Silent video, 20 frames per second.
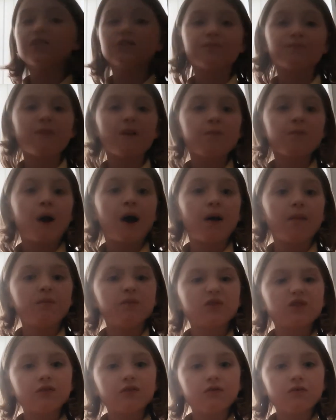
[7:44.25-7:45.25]

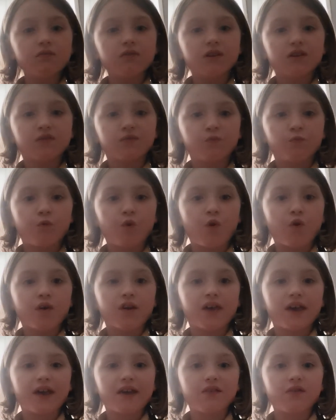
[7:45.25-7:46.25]
Rapunzel was
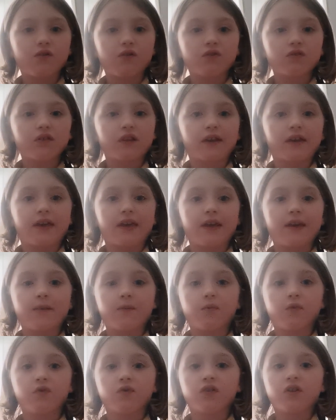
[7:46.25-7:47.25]
walking on the
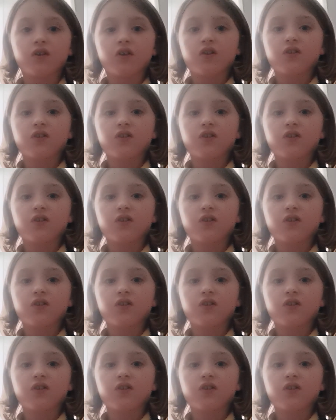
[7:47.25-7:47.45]
keyboard.